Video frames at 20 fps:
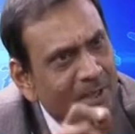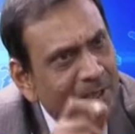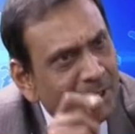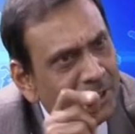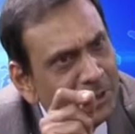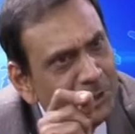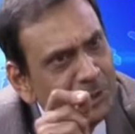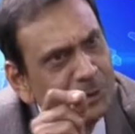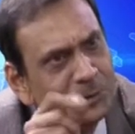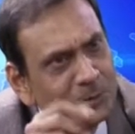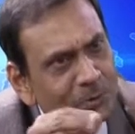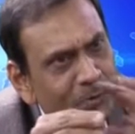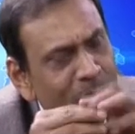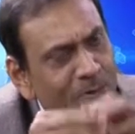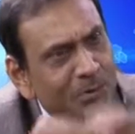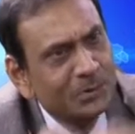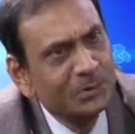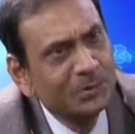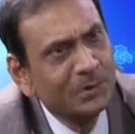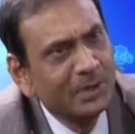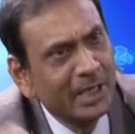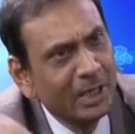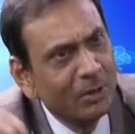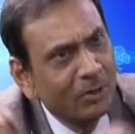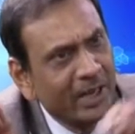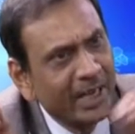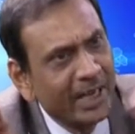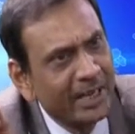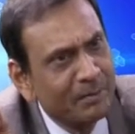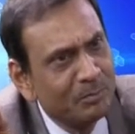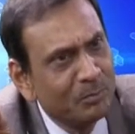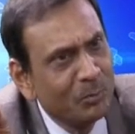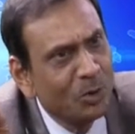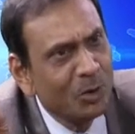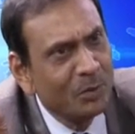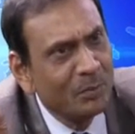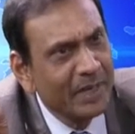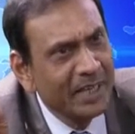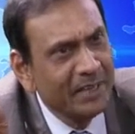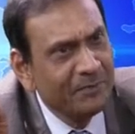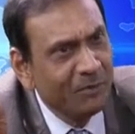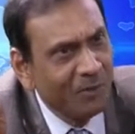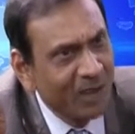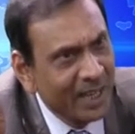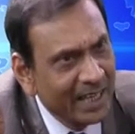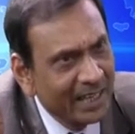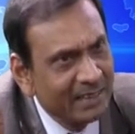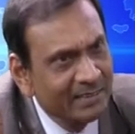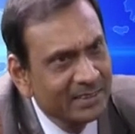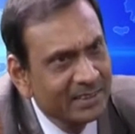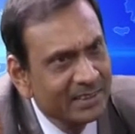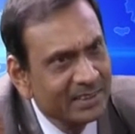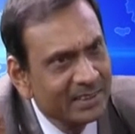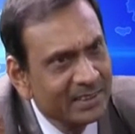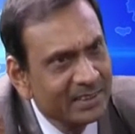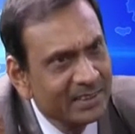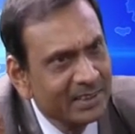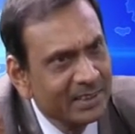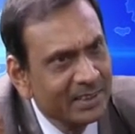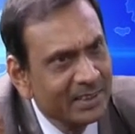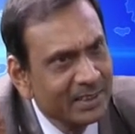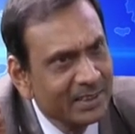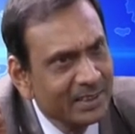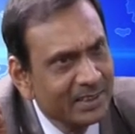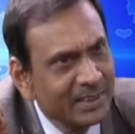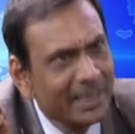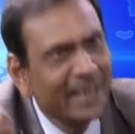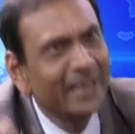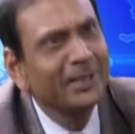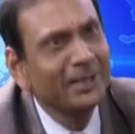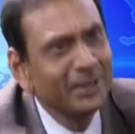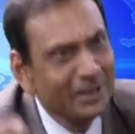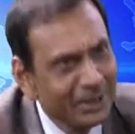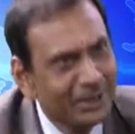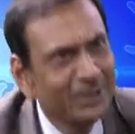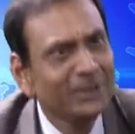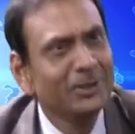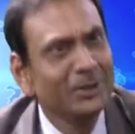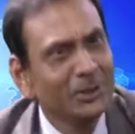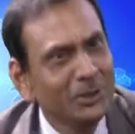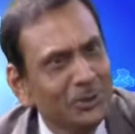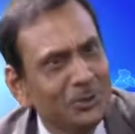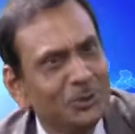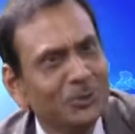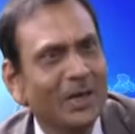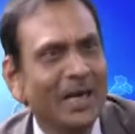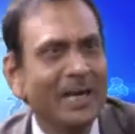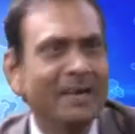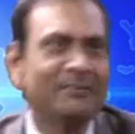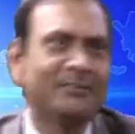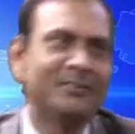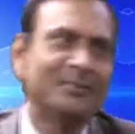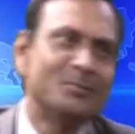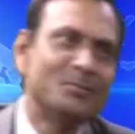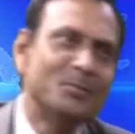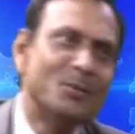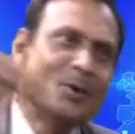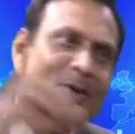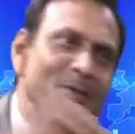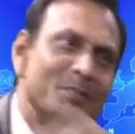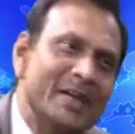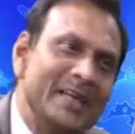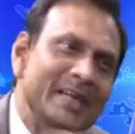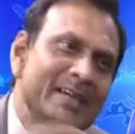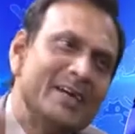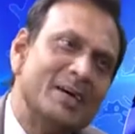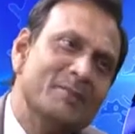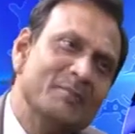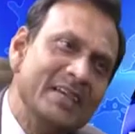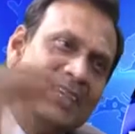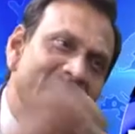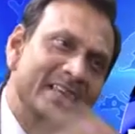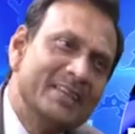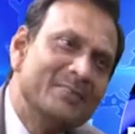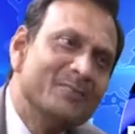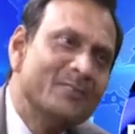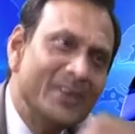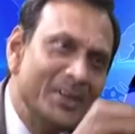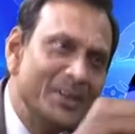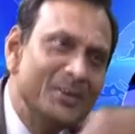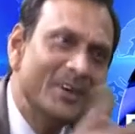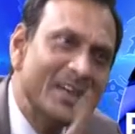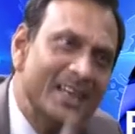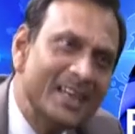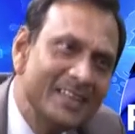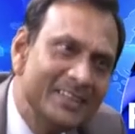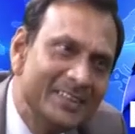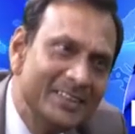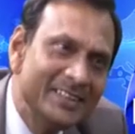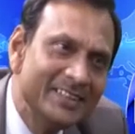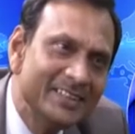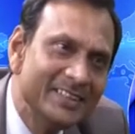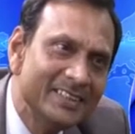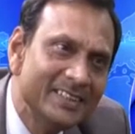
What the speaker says: You allocate more money for health, then you have more money coming in when you are healthy.